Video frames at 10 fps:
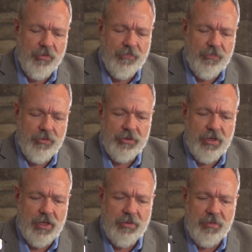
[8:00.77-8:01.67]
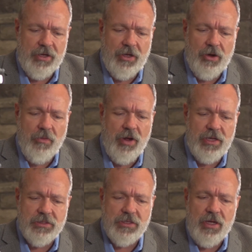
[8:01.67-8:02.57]
fruit than the Médoc
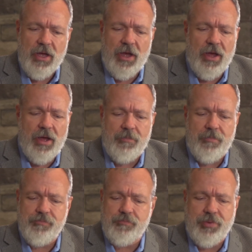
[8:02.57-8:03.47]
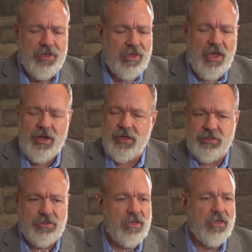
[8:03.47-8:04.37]
wines, but yet it
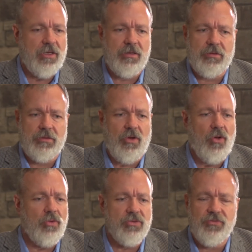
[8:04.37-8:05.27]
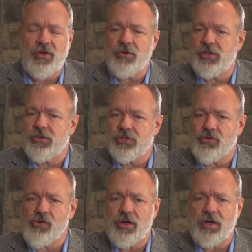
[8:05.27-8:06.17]
still holds very
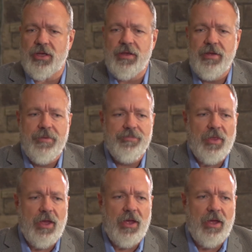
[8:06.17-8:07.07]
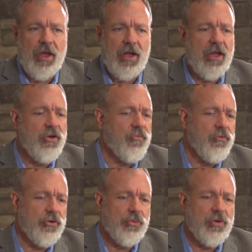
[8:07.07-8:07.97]
strongly. And I know for
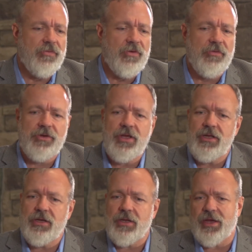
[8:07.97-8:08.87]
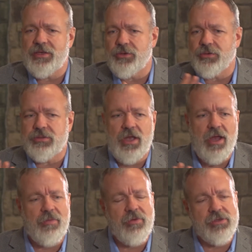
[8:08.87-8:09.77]
2015, ideal
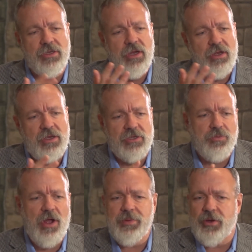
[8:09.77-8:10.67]
time is probably